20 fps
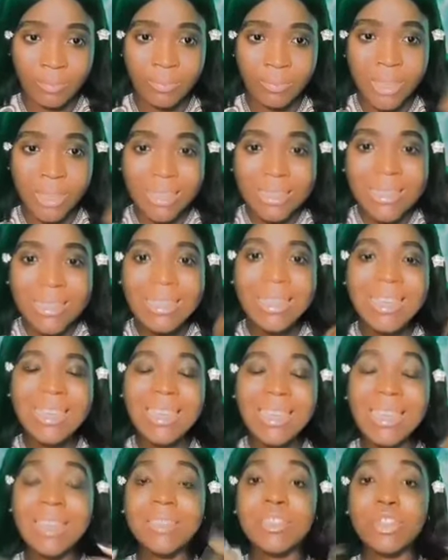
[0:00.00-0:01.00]
they think
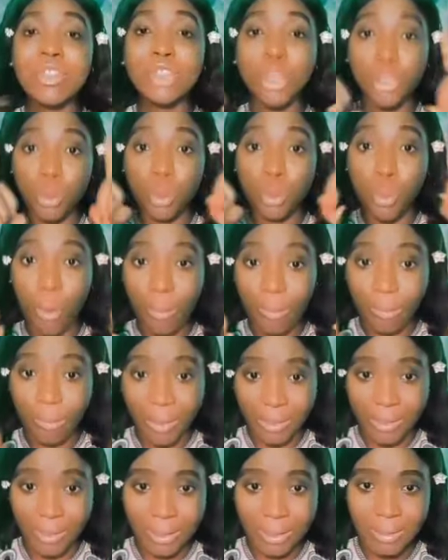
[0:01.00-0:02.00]
is just
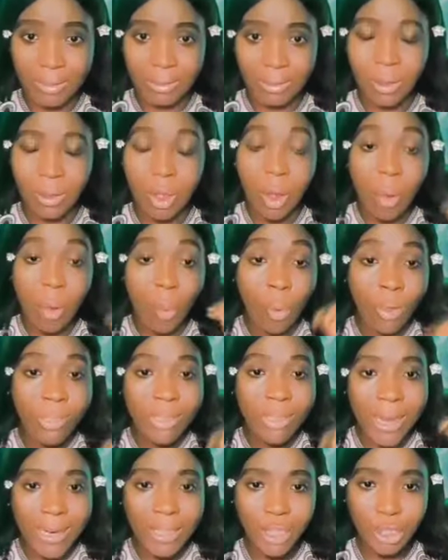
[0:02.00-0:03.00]
1%. What
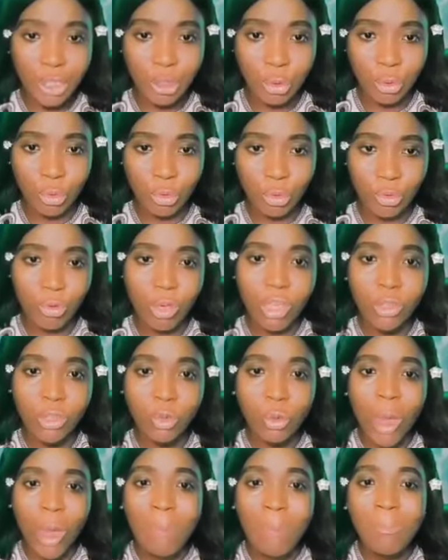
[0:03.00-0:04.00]
I need you to do is
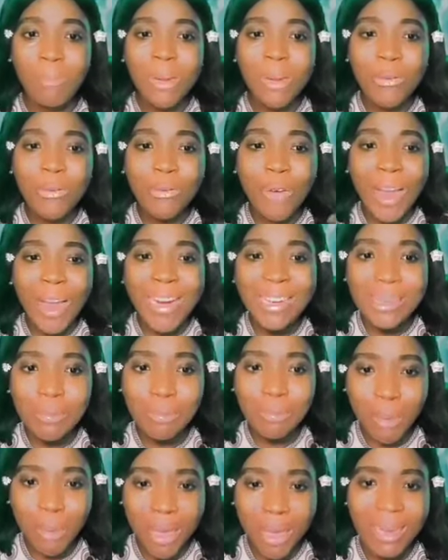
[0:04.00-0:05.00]
to amplify the
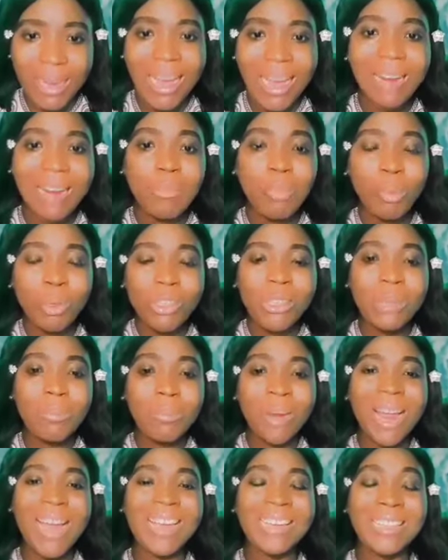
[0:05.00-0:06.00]
pain and
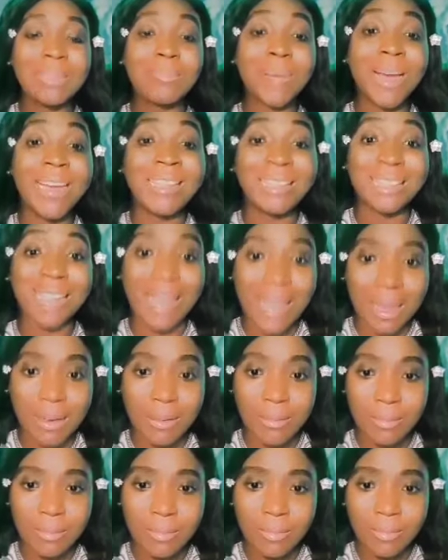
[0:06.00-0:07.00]
multiply it by 10.
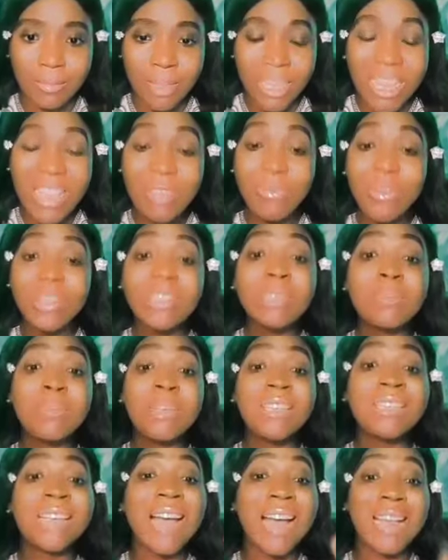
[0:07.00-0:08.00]
If it
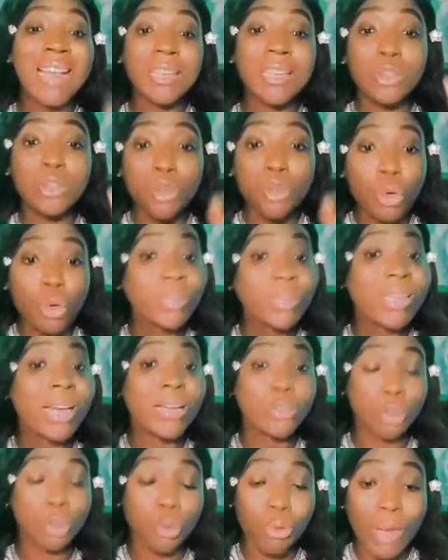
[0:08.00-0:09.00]
means adding salt
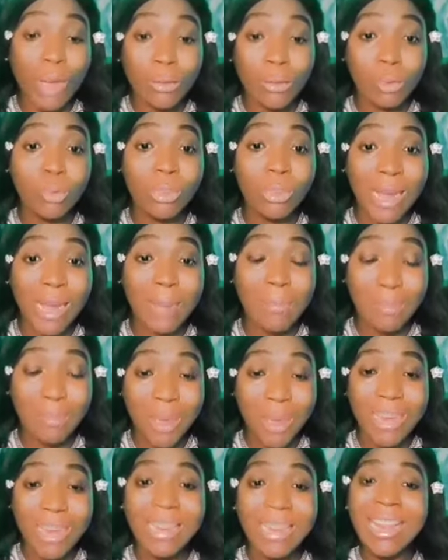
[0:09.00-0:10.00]
and sugar to their
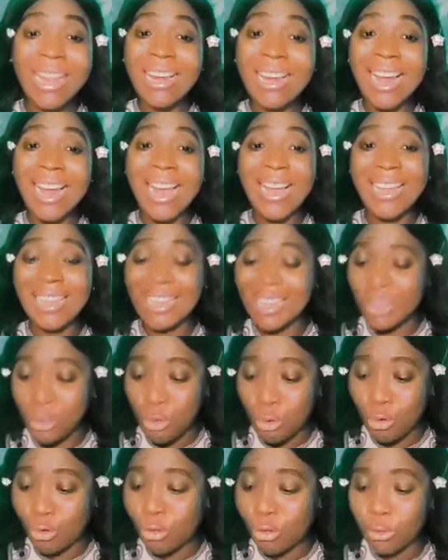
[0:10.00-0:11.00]
pain, like
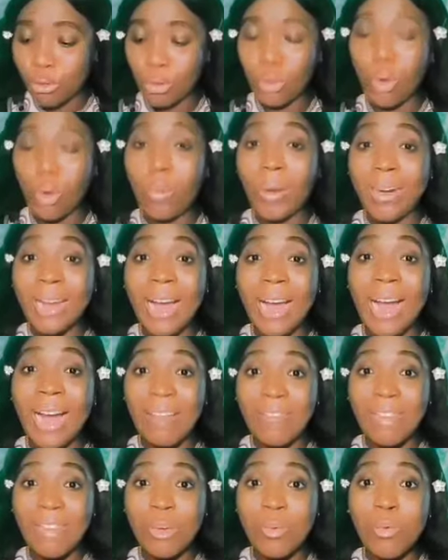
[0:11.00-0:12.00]
you will know someone that
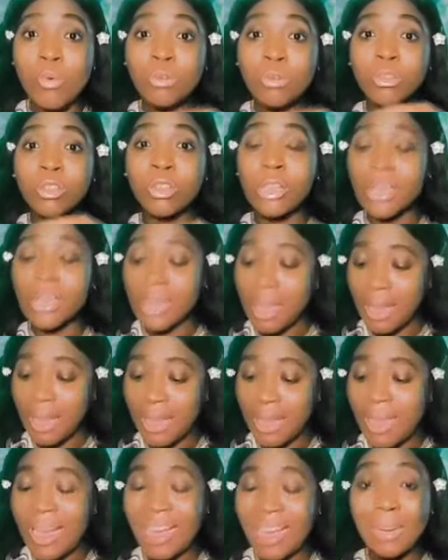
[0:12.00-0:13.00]
have a wound,
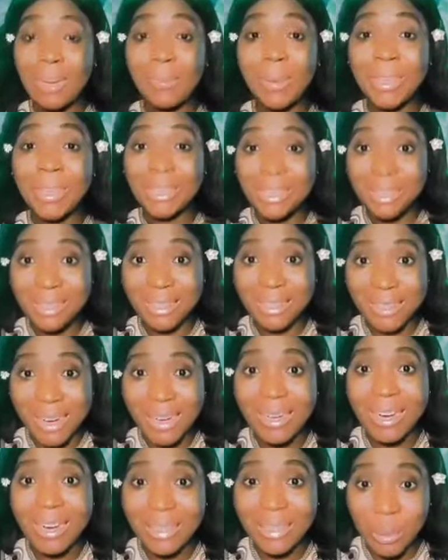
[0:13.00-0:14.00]
and the person is
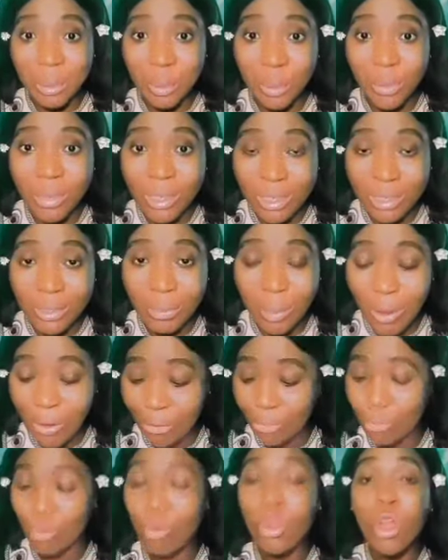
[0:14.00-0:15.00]
crying that the wound is
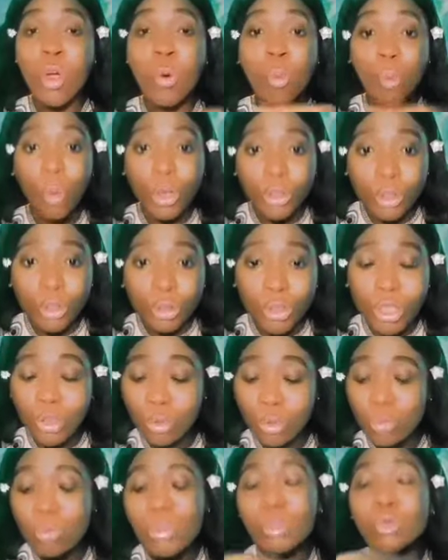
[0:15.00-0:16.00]
painful. What you need
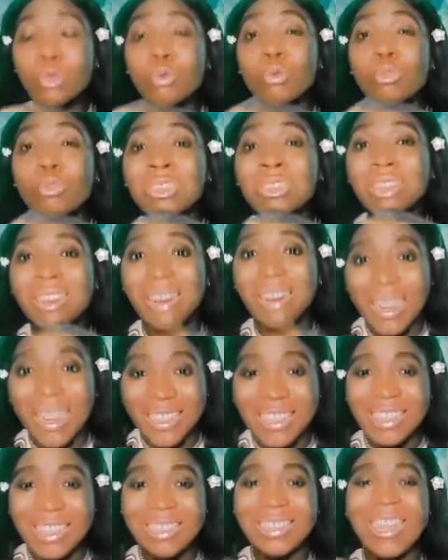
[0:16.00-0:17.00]
to do is to
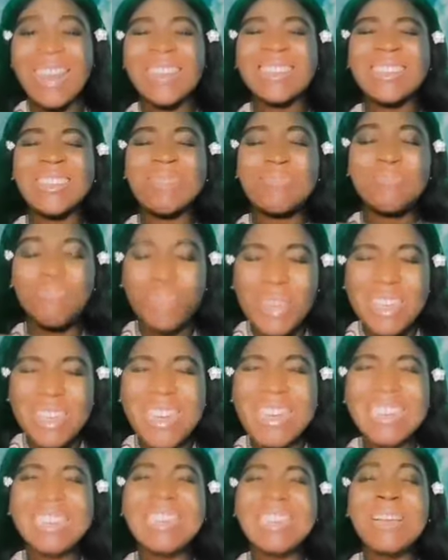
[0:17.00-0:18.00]
scratch it, as in peel
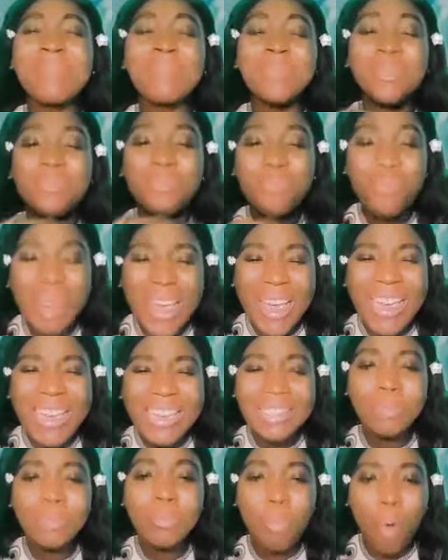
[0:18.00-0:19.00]
it, make
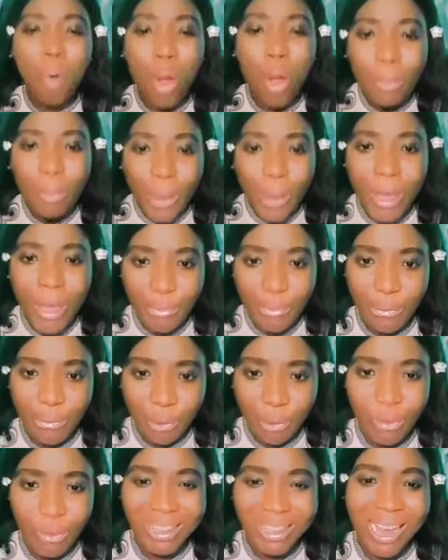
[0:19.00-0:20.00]
it more
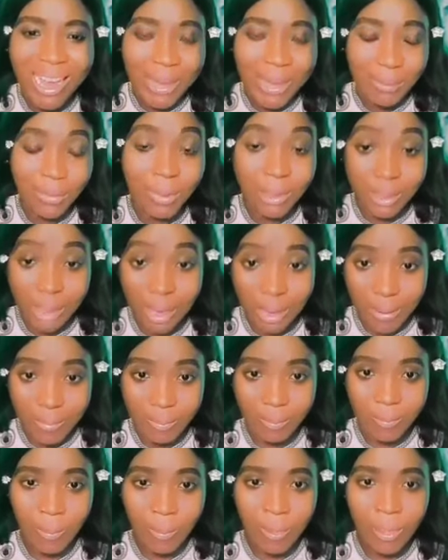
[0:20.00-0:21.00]
painful times 10.
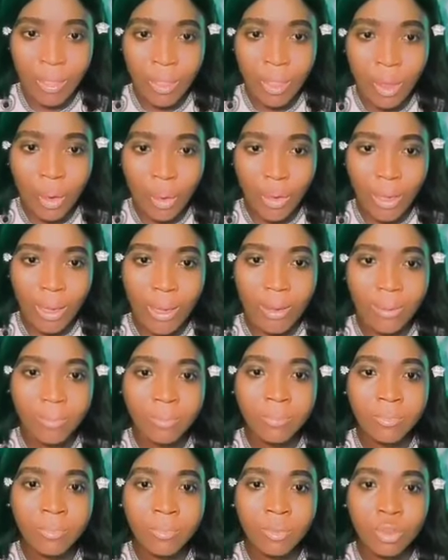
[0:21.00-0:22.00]
Okay?
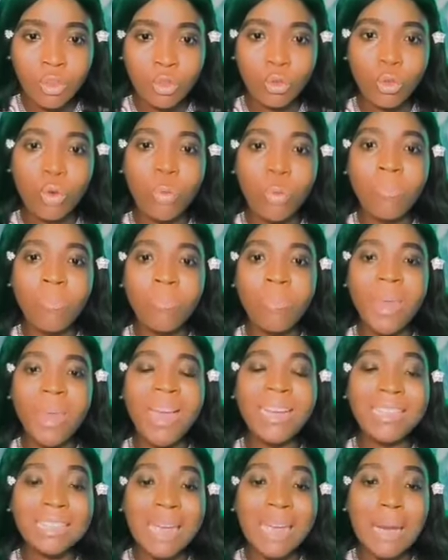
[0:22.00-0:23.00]
So
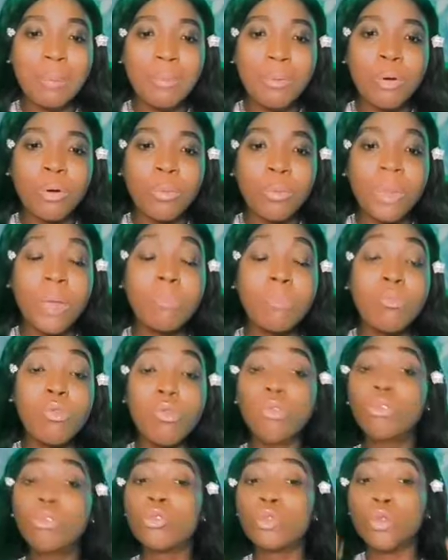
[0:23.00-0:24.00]
make their problem
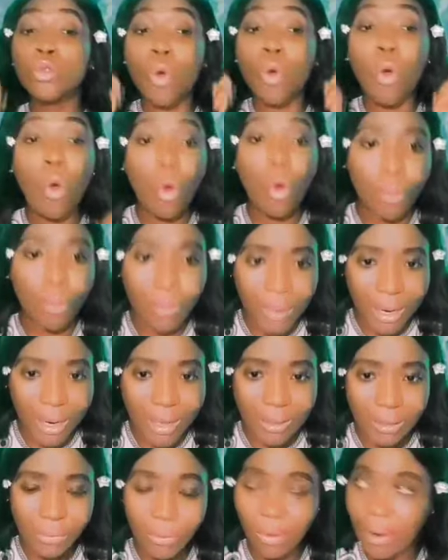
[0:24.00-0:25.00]
look so
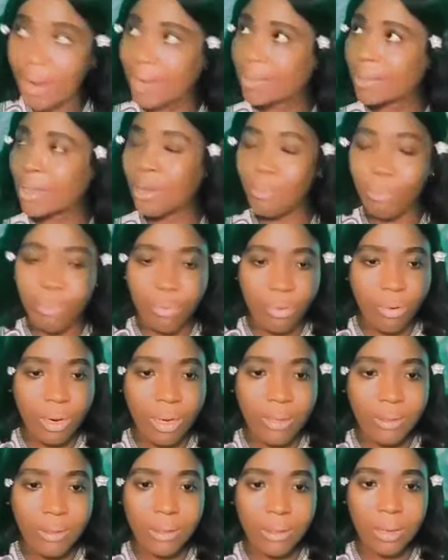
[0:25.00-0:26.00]
hopeless. For example, you
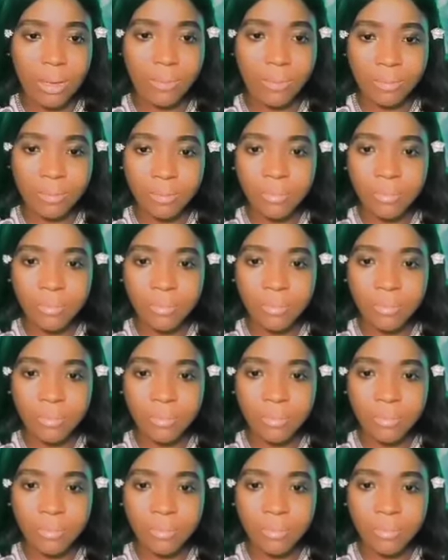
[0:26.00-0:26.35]
can say,